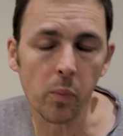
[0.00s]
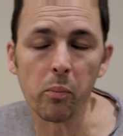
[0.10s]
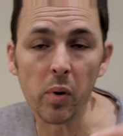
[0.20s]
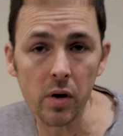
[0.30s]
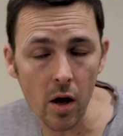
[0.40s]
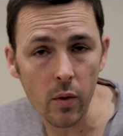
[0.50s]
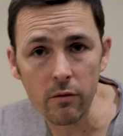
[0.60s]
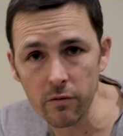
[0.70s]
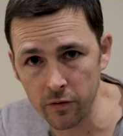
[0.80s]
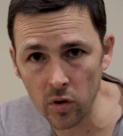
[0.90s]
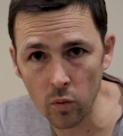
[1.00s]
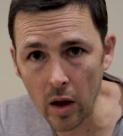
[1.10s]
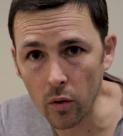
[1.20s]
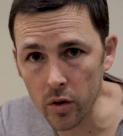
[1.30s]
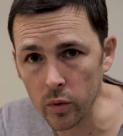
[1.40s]
but knowing full
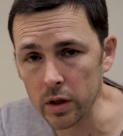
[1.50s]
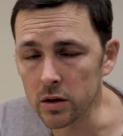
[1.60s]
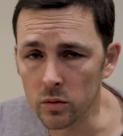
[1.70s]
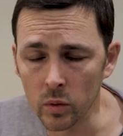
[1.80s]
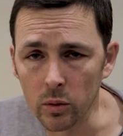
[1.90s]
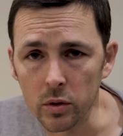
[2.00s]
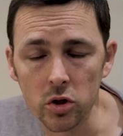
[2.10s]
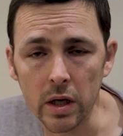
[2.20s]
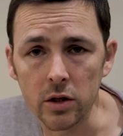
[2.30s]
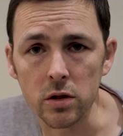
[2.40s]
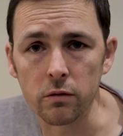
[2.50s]
well that we would change